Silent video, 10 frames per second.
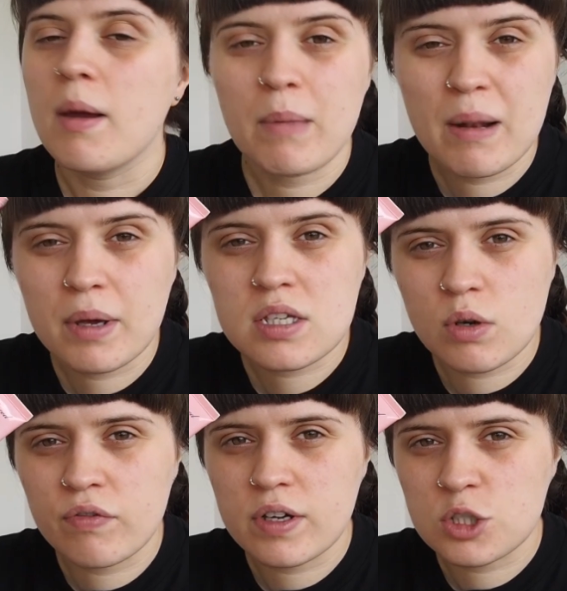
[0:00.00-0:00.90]
mainly because it
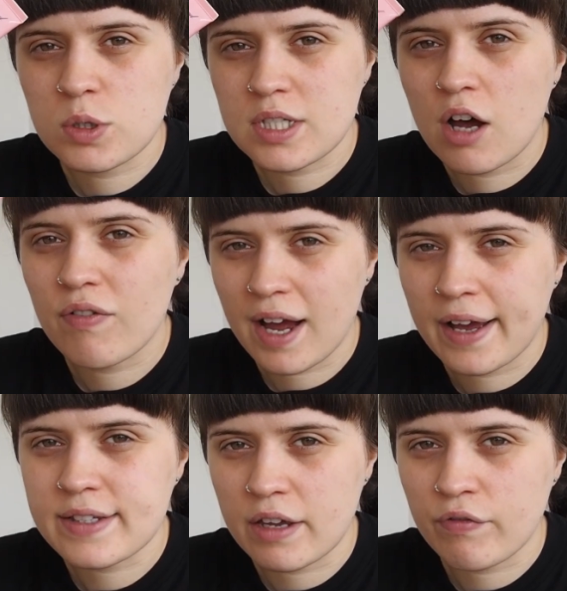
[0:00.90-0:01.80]
refers to itself
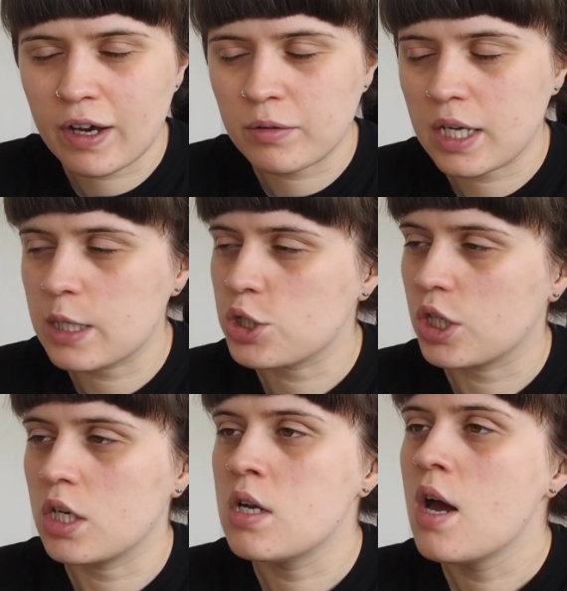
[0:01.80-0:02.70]
as a
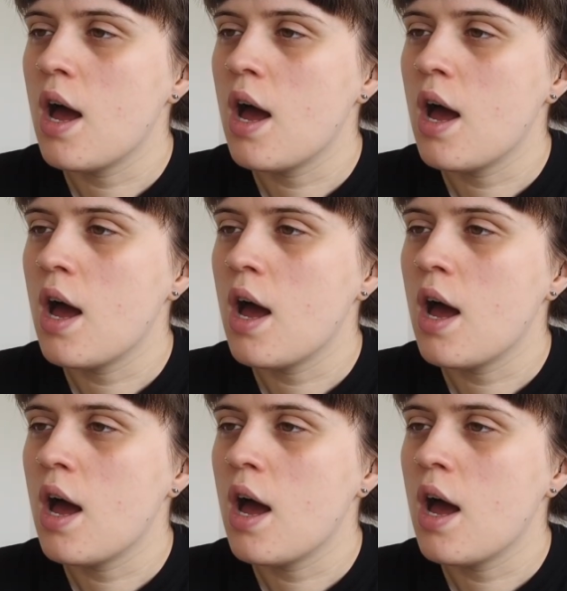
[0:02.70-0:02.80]
foundation.